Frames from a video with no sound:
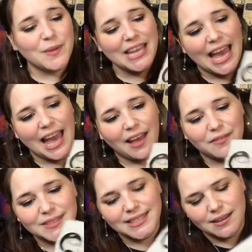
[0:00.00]
we
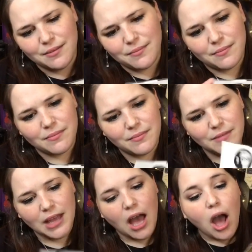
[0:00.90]
have some,
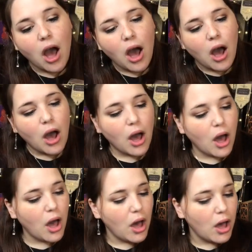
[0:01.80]

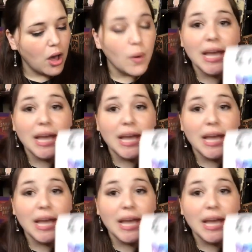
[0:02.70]
oh,